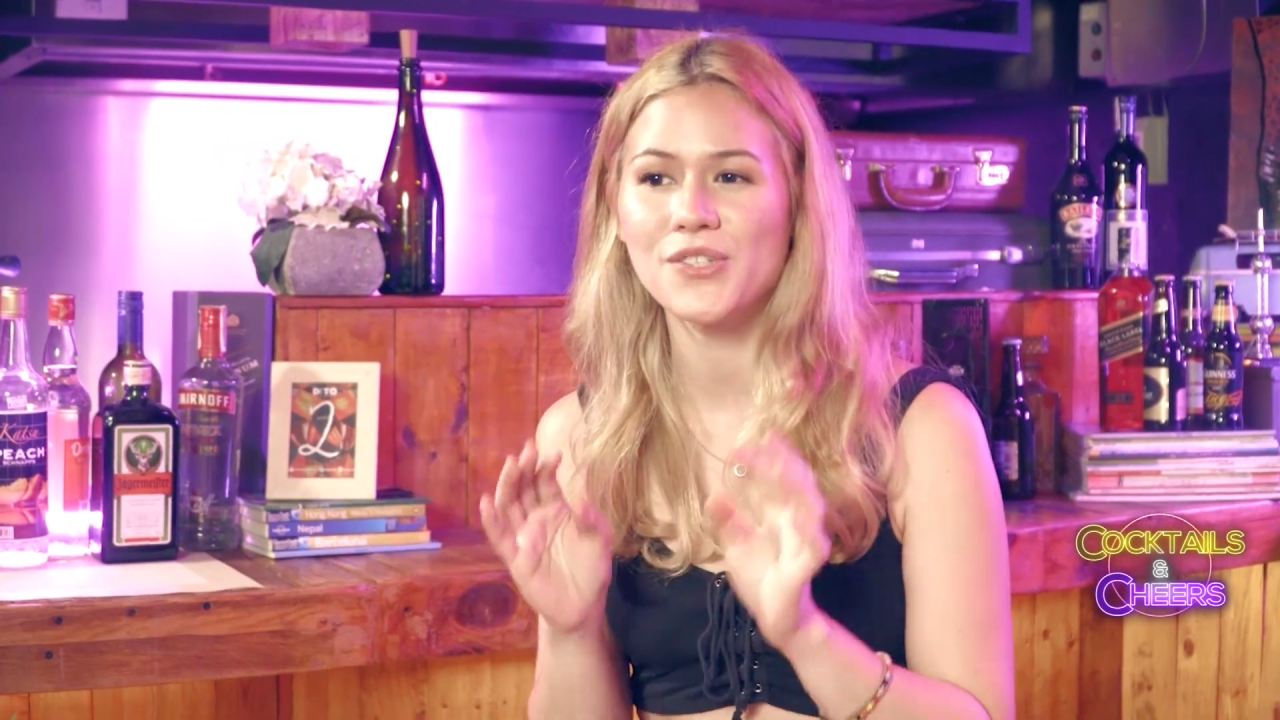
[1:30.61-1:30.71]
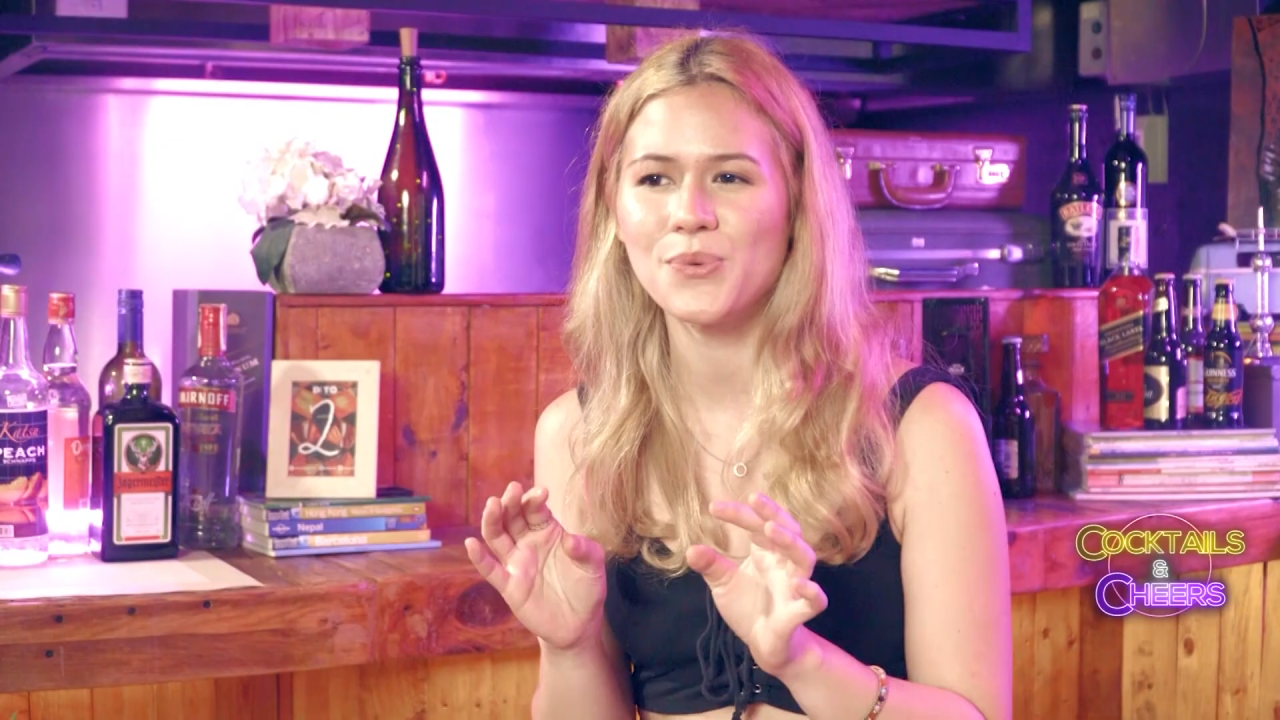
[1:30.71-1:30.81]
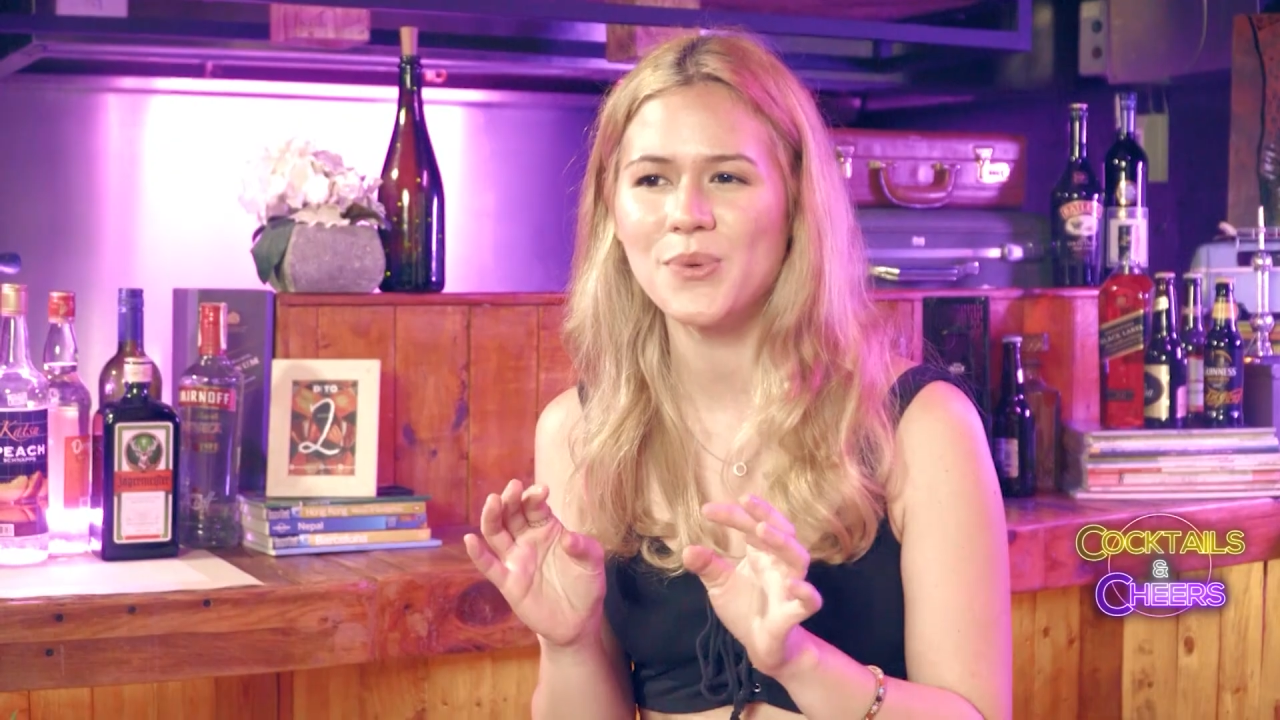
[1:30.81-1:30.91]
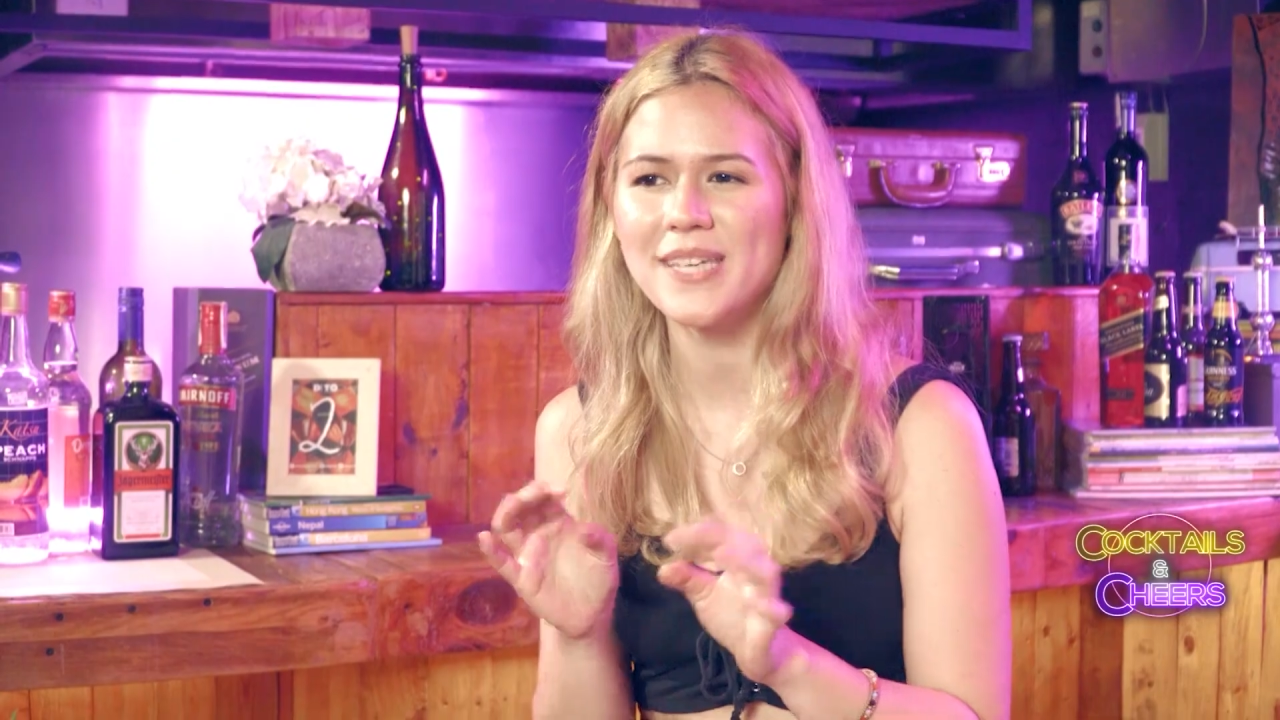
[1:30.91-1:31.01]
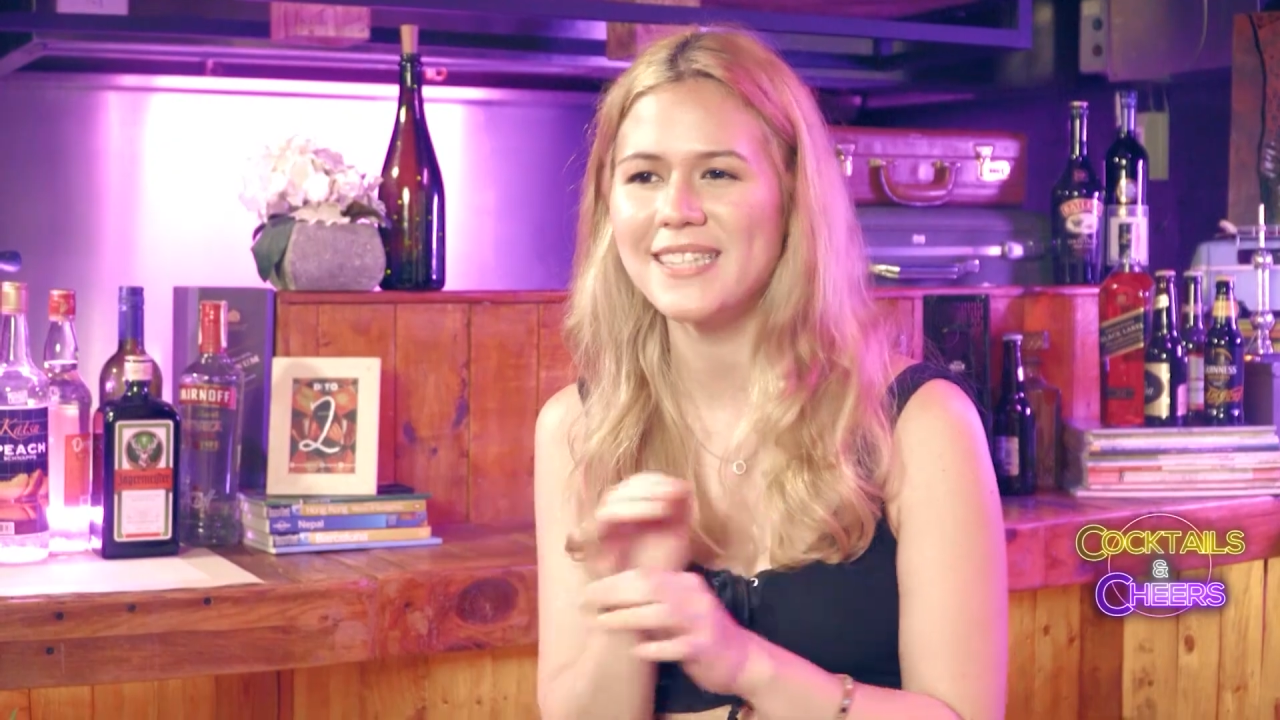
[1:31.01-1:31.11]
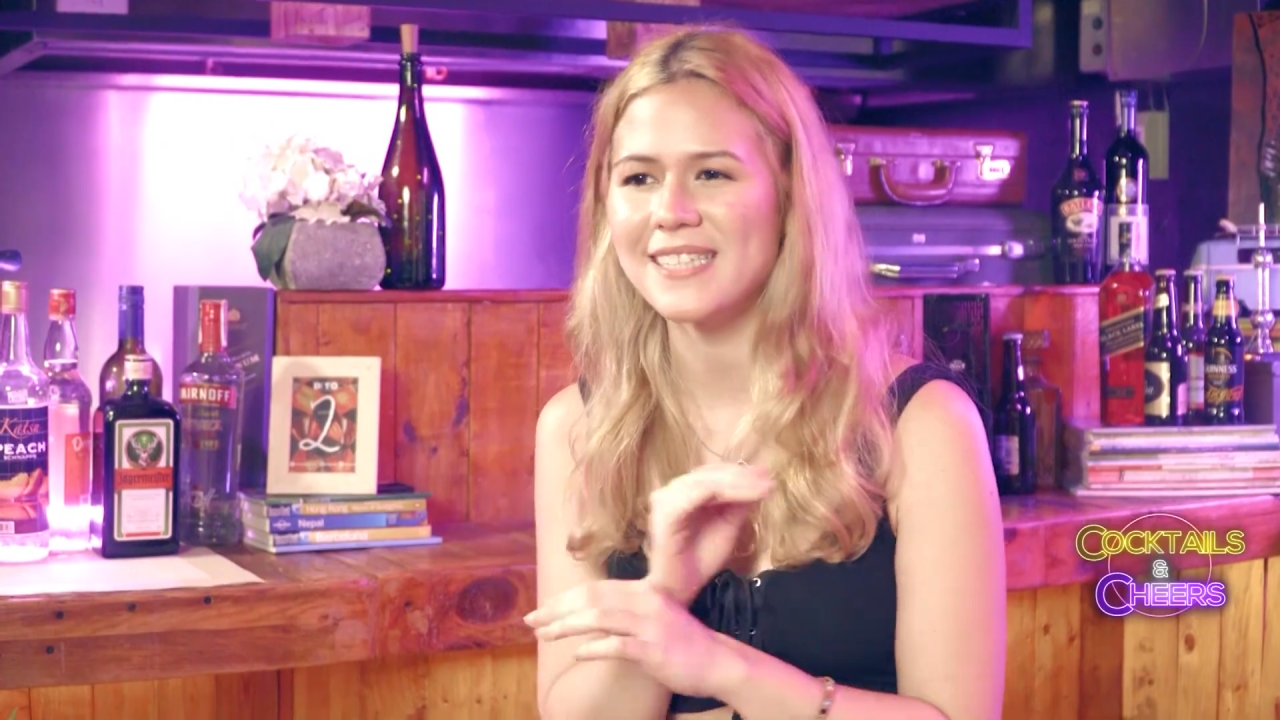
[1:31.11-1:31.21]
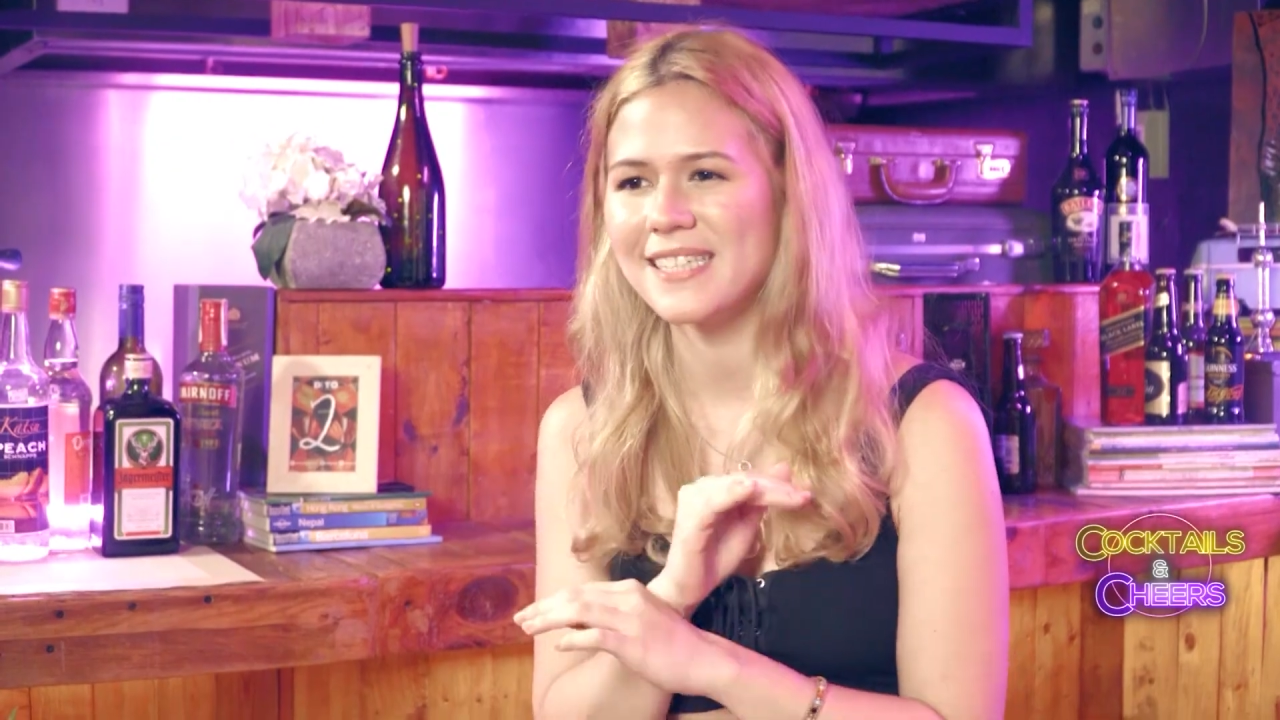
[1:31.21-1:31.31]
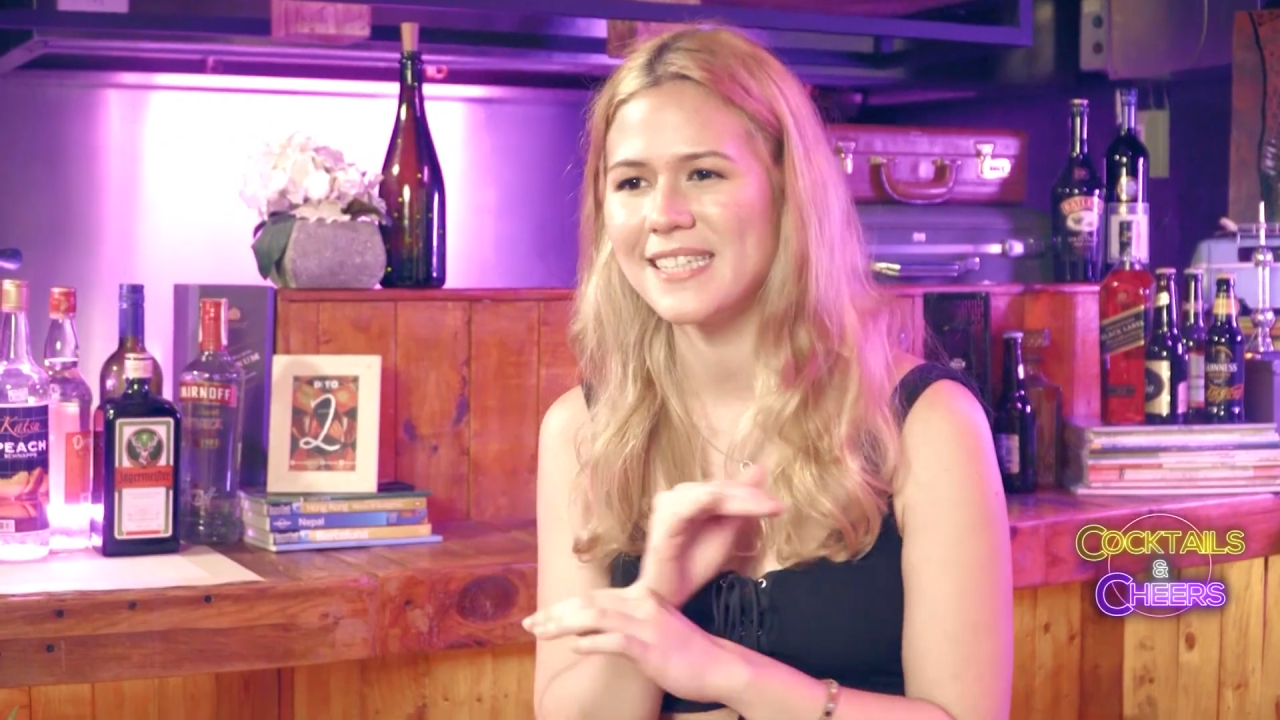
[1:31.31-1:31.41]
sweet